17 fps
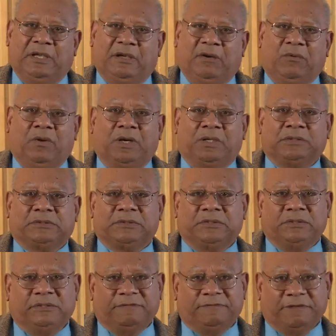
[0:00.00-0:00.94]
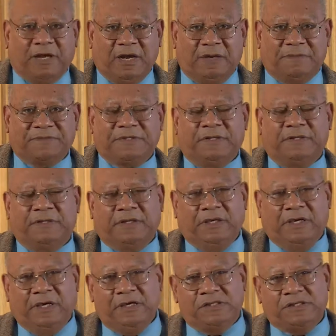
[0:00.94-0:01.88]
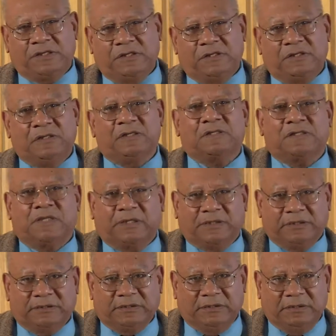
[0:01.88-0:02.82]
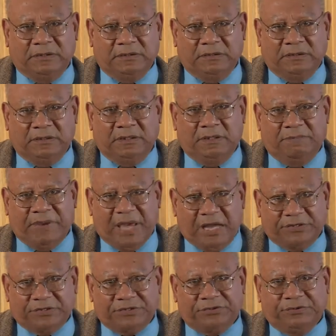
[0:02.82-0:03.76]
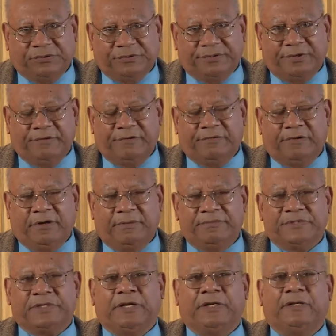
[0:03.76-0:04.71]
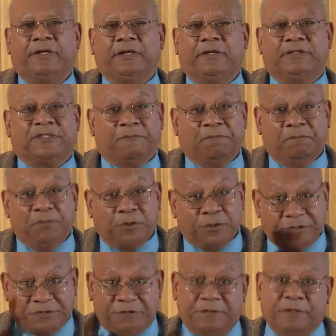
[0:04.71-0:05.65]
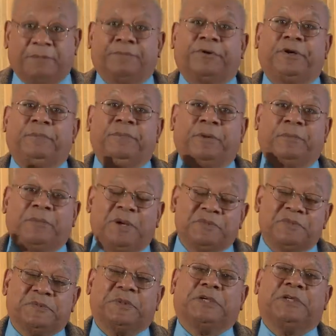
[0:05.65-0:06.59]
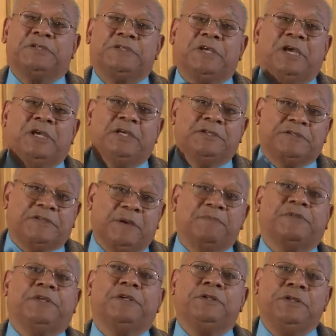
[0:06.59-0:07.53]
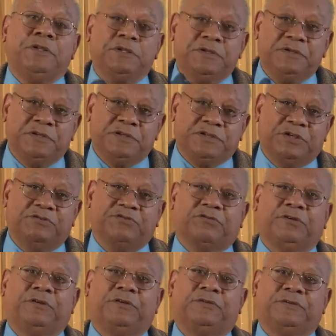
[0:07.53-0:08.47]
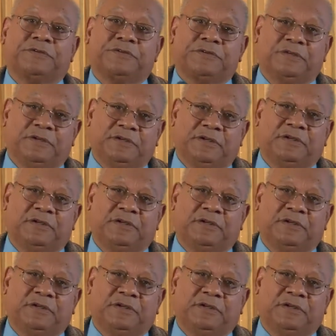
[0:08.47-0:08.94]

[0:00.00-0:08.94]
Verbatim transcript: What develops in the aging is subtlety in the batch ordinary rums and more so in the premium rums because something new is introduced.